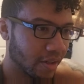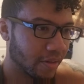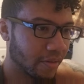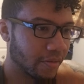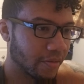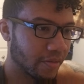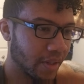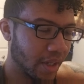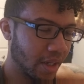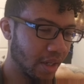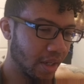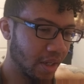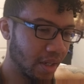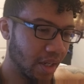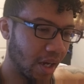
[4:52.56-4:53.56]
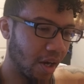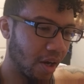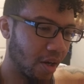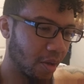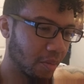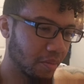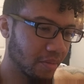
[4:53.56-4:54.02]
of
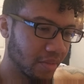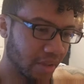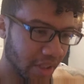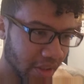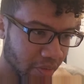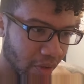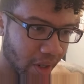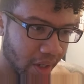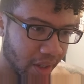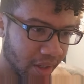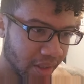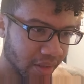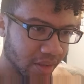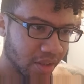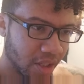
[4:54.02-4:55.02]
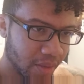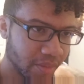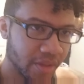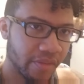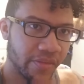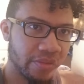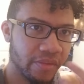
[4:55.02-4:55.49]
um, leadway in
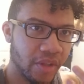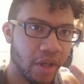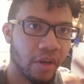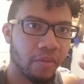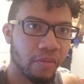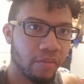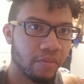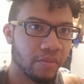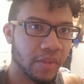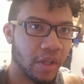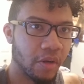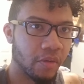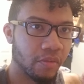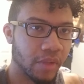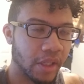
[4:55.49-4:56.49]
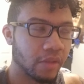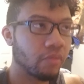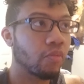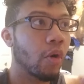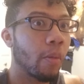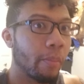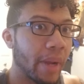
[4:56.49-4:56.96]
terms of their you know like
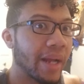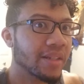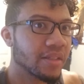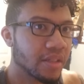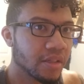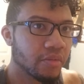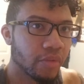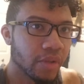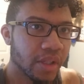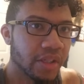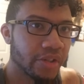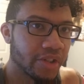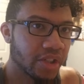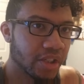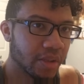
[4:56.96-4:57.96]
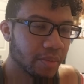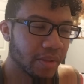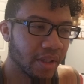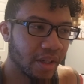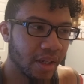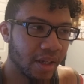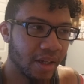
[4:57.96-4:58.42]
romantic relationship.
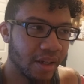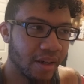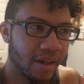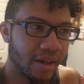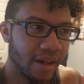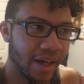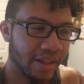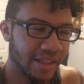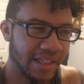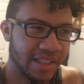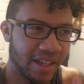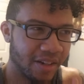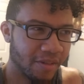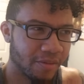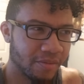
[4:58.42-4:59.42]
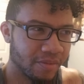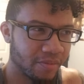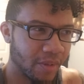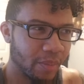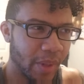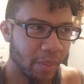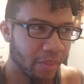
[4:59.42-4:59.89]
At least I don't
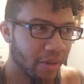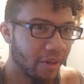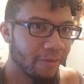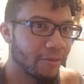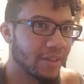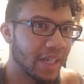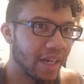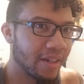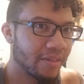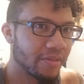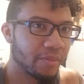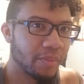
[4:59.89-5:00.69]
remember if we have